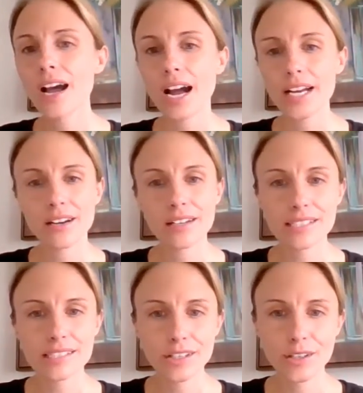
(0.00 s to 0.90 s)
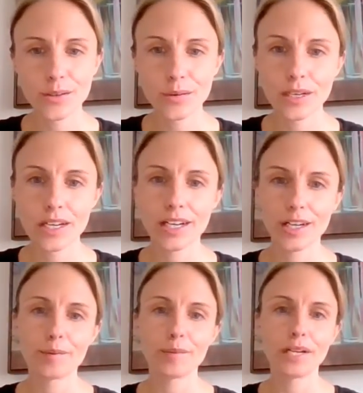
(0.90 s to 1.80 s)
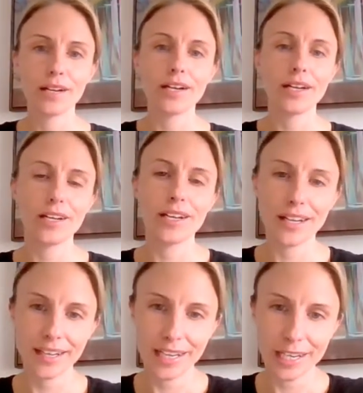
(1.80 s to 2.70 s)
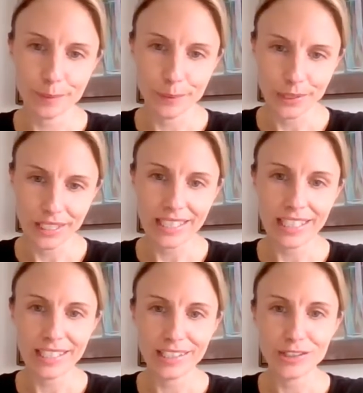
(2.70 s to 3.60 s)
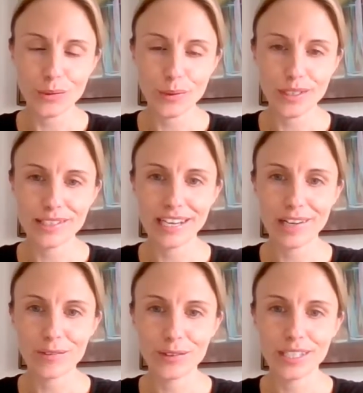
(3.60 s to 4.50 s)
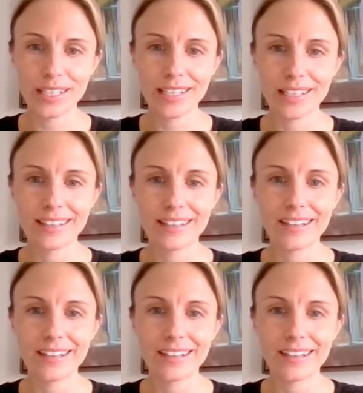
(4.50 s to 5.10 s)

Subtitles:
I also am leaning towards heavily